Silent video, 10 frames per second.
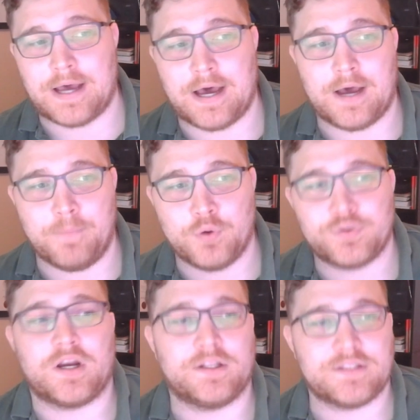Most
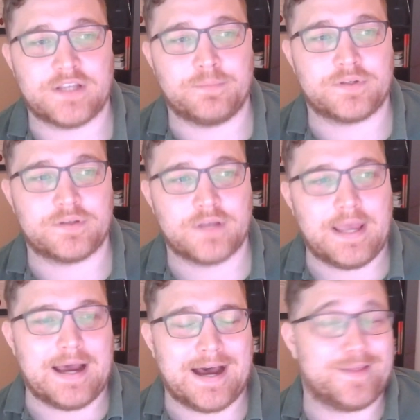concepts
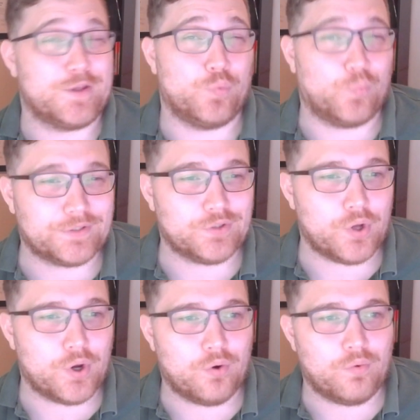that you wouldn't
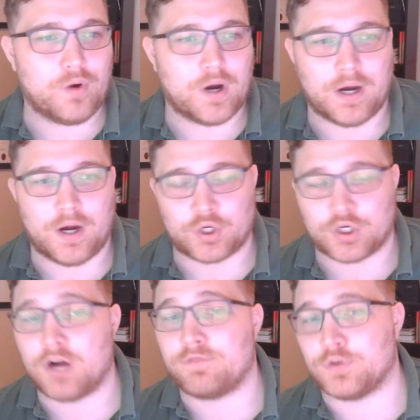know are
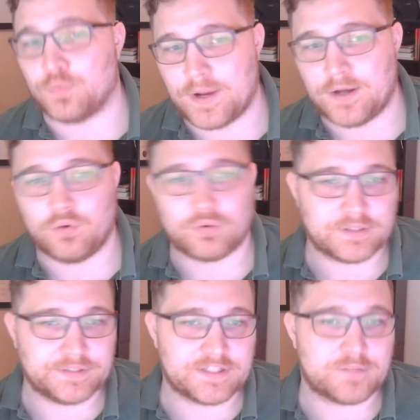covered well, or
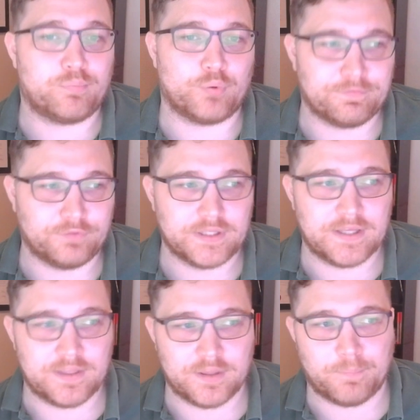at least briefly,
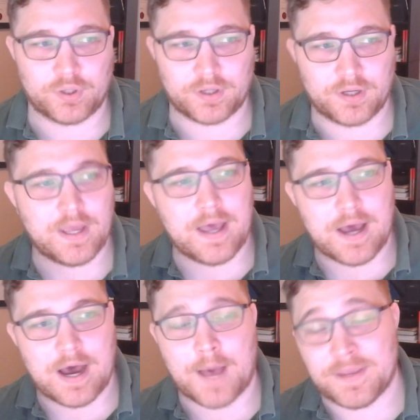in the book
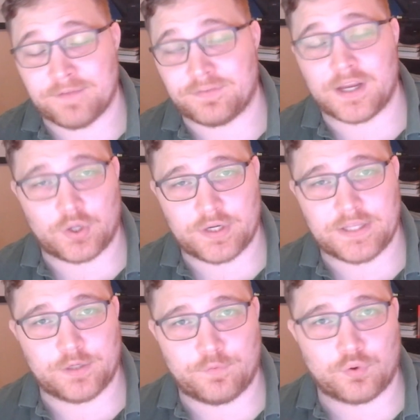if they are
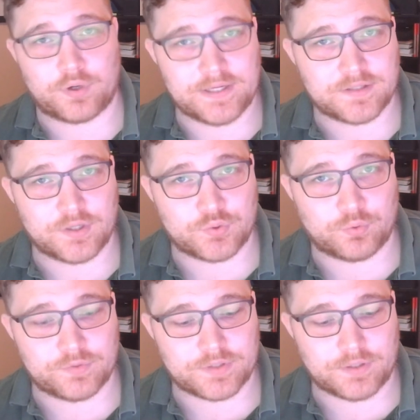needed for a central
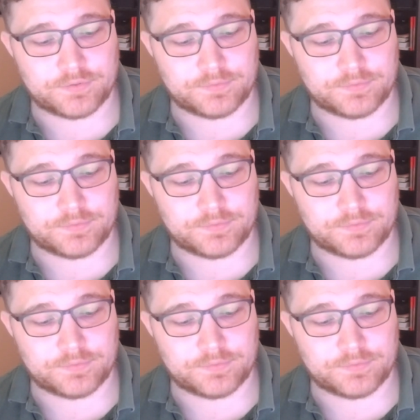result.